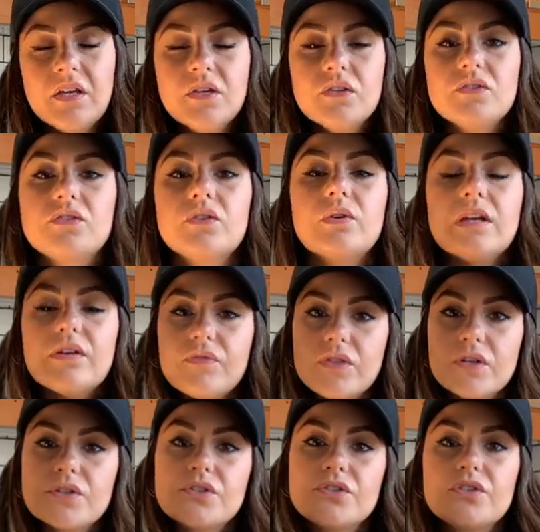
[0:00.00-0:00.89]
So if
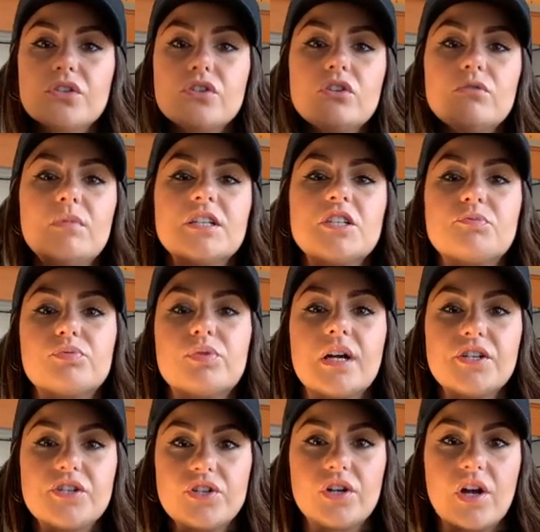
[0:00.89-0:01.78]
there's too much
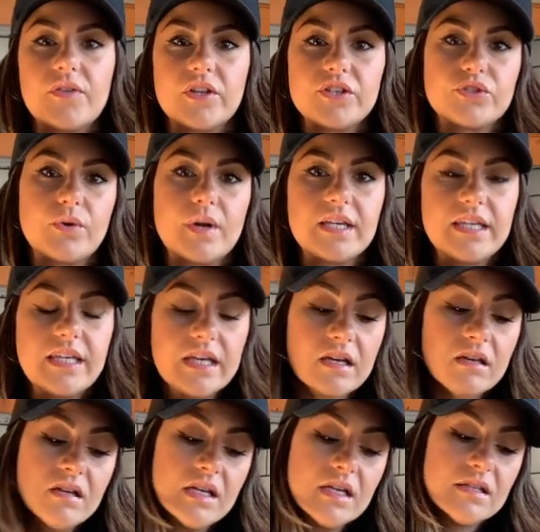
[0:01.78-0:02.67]
pressure on the
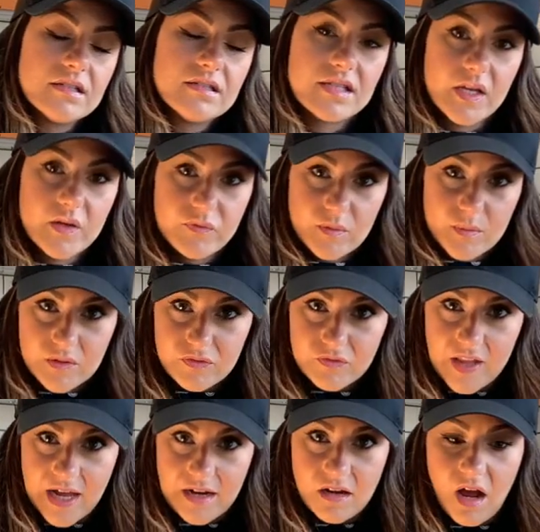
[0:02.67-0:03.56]
trachea, say from a
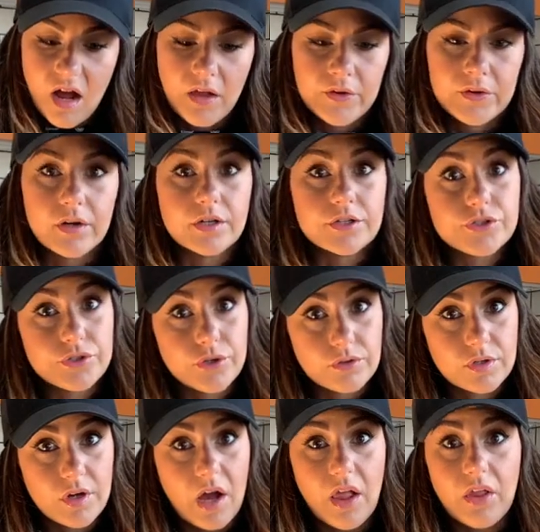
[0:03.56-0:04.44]
flat collar or a
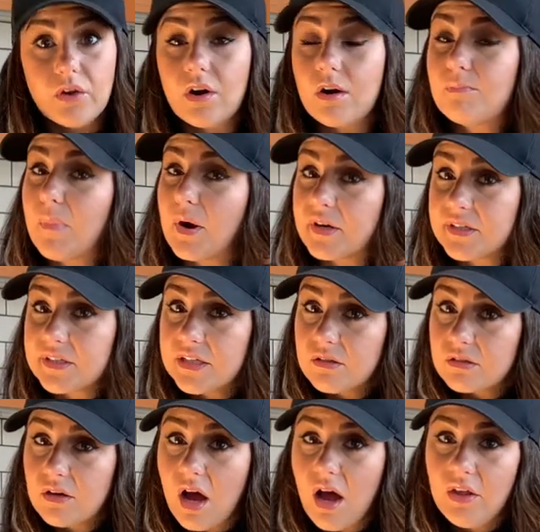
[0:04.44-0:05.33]
choke collar or a
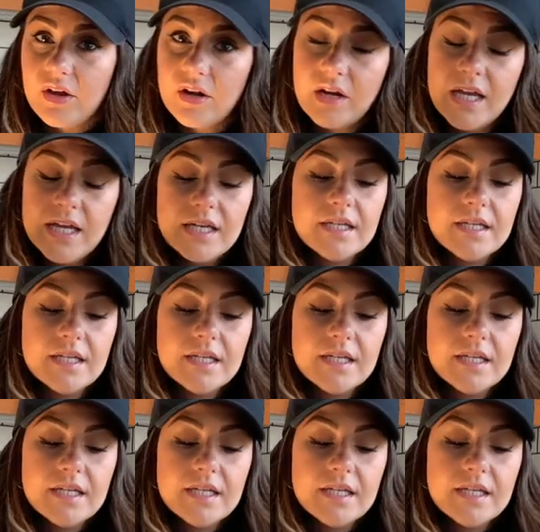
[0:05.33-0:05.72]
martingale collar,